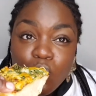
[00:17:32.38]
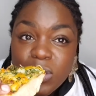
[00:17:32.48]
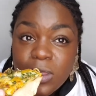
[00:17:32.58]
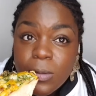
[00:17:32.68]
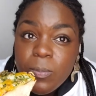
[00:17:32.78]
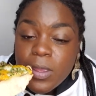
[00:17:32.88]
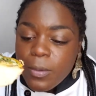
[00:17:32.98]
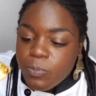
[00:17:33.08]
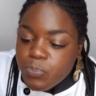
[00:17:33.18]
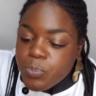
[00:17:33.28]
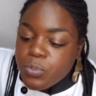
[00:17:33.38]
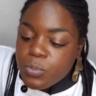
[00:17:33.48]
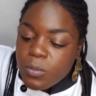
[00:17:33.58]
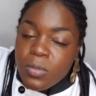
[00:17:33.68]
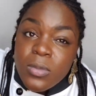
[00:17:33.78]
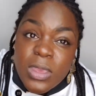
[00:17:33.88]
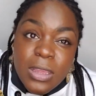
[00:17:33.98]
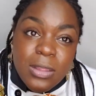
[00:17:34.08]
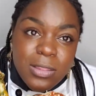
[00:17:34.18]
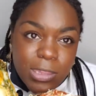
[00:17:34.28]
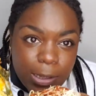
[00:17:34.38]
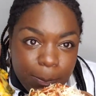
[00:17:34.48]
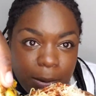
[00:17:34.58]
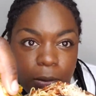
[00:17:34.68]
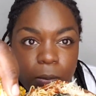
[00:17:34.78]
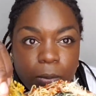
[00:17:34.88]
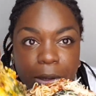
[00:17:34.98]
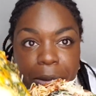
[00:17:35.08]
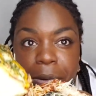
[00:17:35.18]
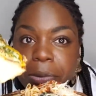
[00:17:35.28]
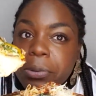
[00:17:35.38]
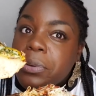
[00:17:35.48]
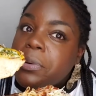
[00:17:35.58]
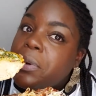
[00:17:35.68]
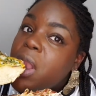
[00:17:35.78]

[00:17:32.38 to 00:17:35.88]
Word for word: dip it. Dip it real good.